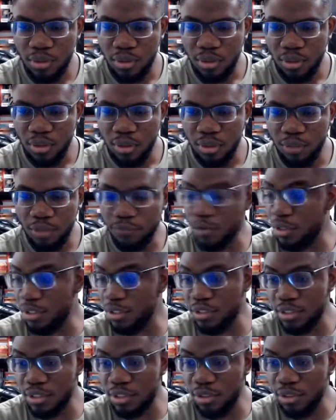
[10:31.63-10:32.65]
if you're
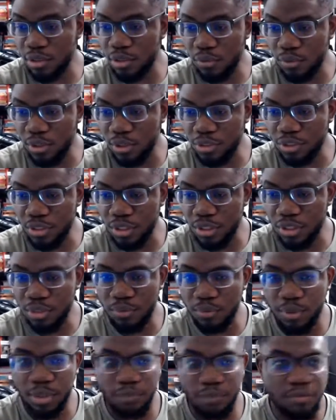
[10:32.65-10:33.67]
listening or watching
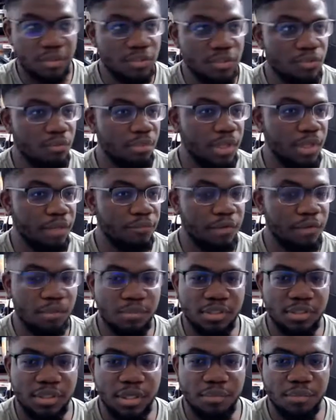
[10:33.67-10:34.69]
anywhere of these two
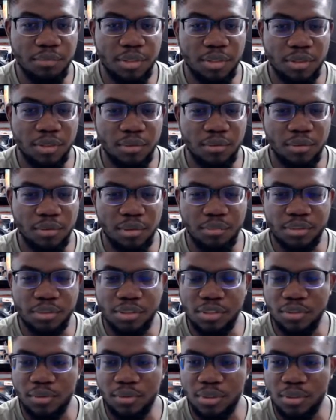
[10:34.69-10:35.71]
platforms, let me know. Let me
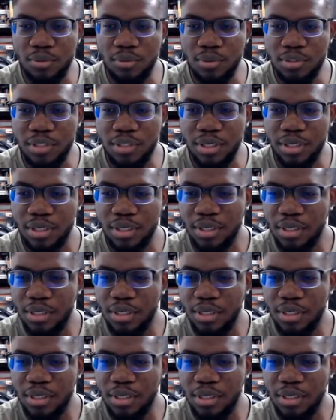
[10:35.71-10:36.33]
see what it looks like.